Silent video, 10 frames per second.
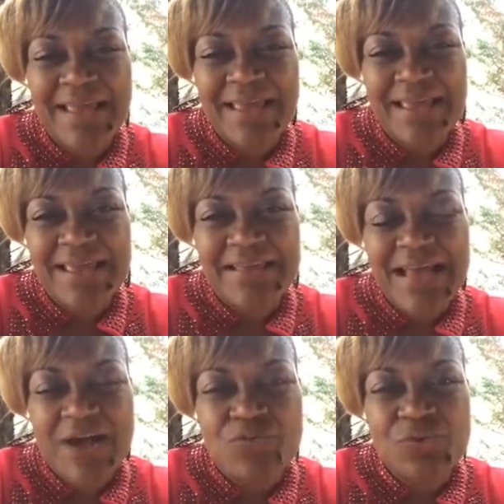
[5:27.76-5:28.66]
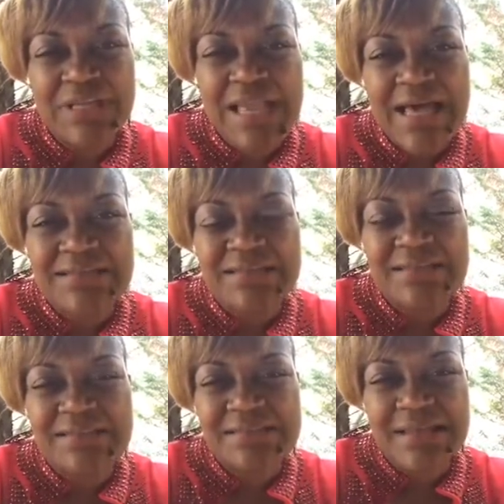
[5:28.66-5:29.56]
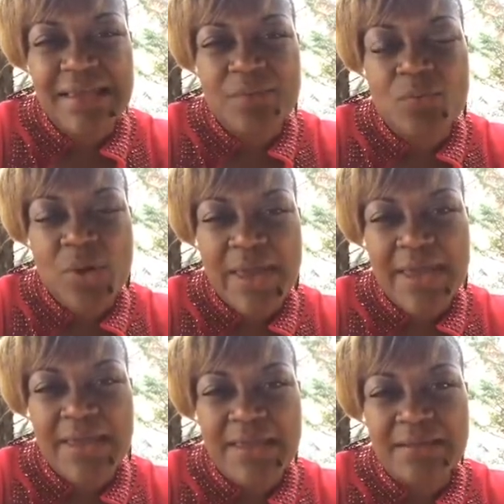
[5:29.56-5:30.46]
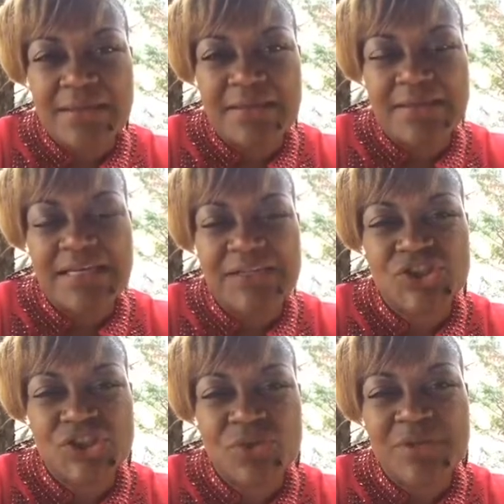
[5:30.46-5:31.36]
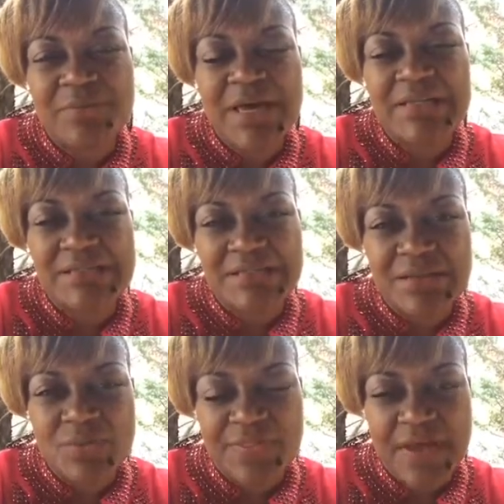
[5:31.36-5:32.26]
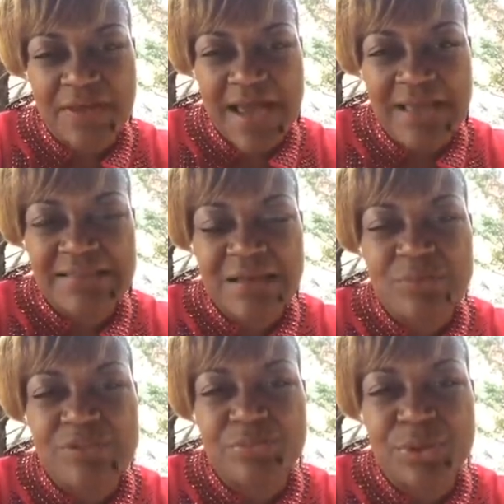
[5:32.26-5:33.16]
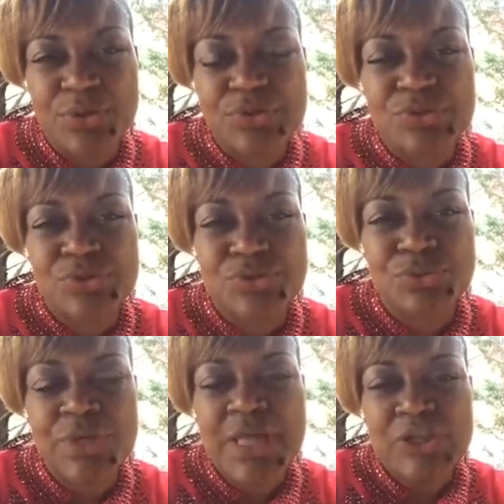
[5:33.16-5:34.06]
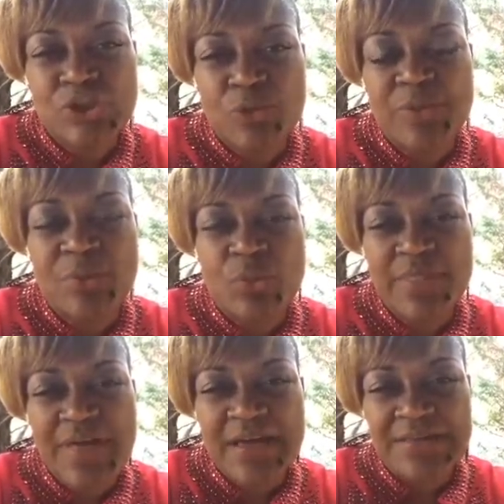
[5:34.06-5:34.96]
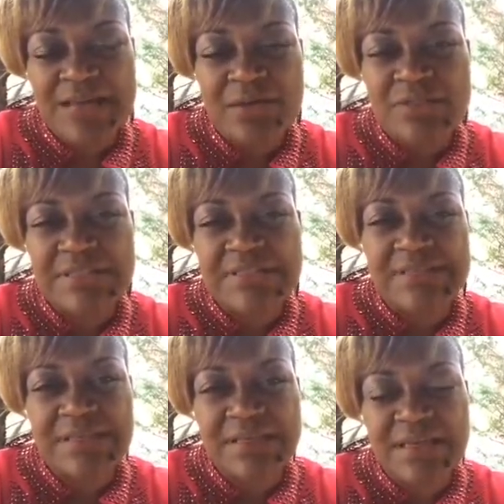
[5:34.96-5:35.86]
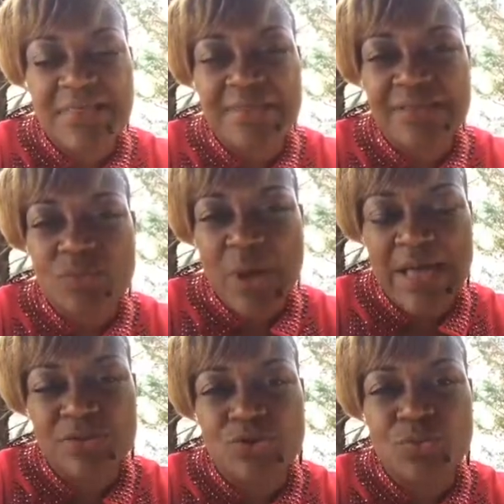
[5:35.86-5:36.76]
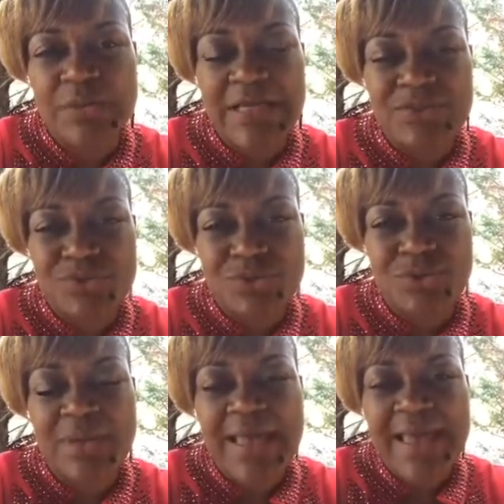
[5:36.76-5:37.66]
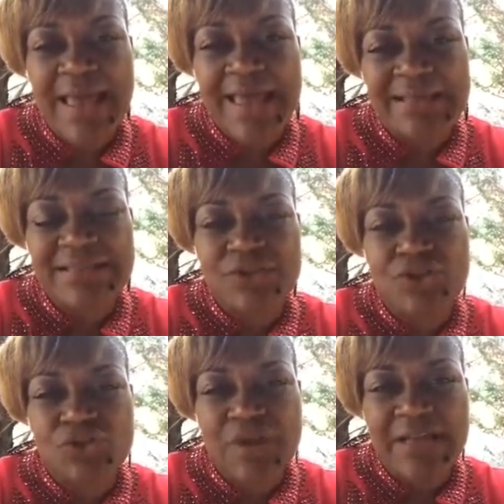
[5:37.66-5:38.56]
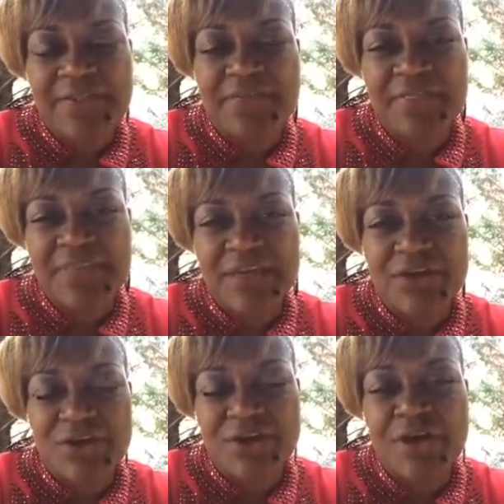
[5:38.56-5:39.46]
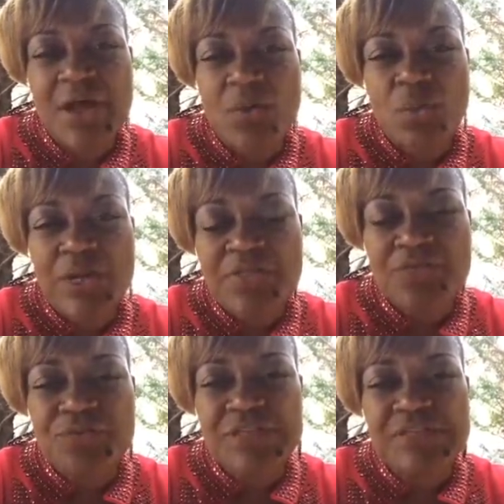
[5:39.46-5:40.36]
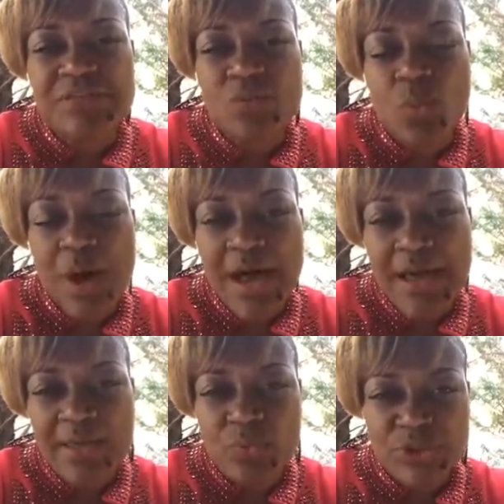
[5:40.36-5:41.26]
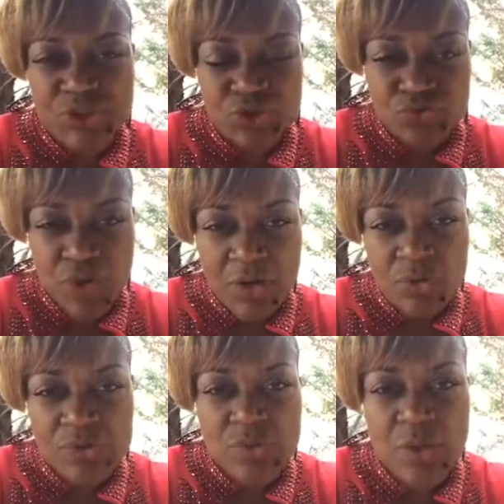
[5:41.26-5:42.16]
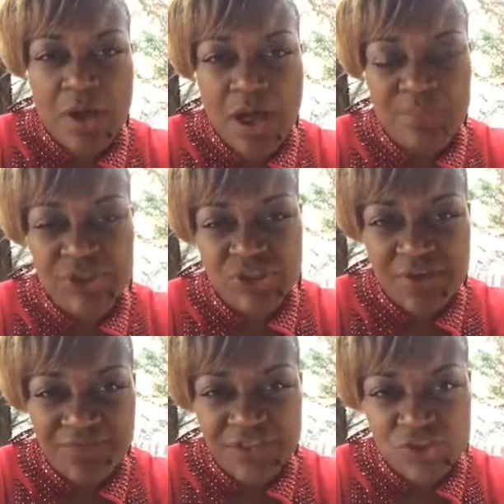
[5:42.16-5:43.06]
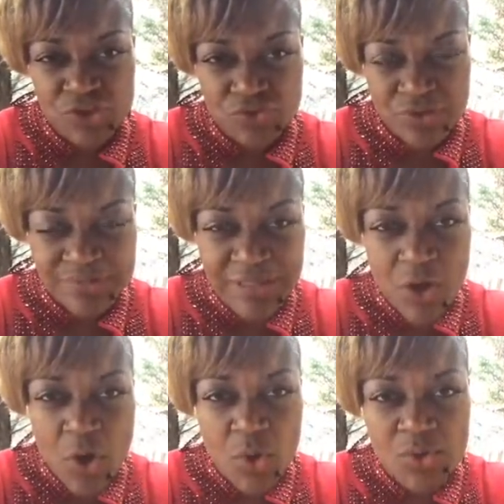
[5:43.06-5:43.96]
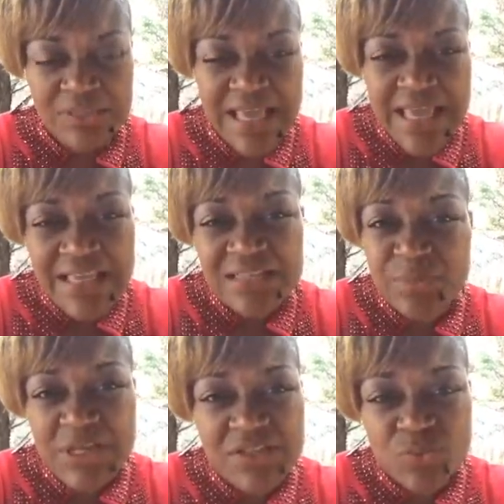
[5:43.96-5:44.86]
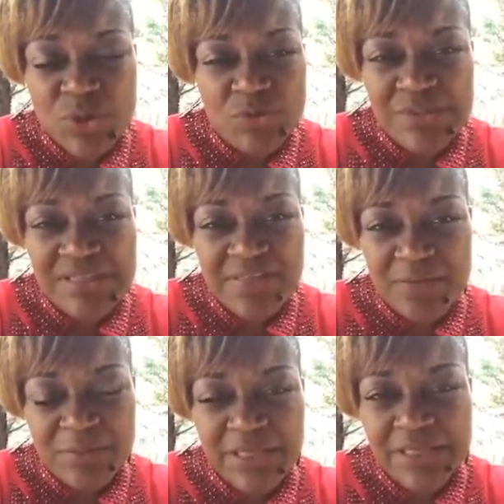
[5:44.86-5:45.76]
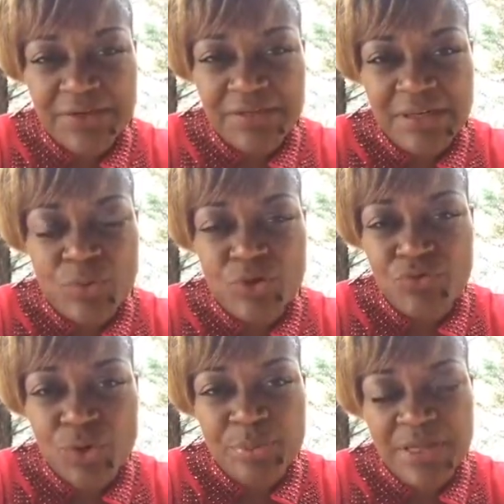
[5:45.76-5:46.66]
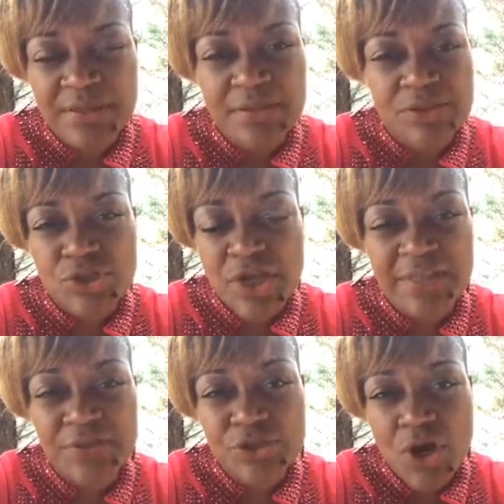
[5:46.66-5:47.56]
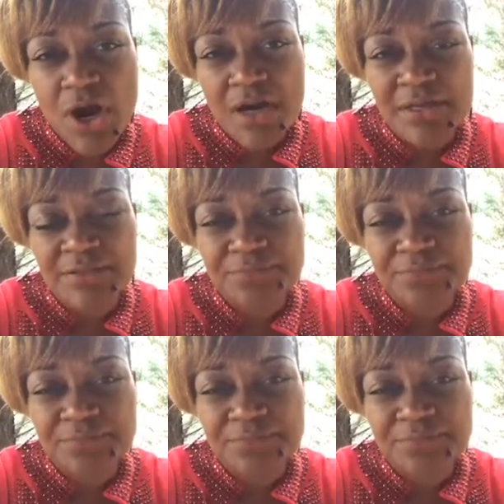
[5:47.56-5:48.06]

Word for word: And I realized that the same way that I showed him how to see without eyes, I was supposed to show people with eyes how to see. And that's why I do what I do as an attractive thinker. One of the reasons why we struggle to accomplish our visions, dreams, and goals is because we don't see them clearly. We're groping in the, in the dark.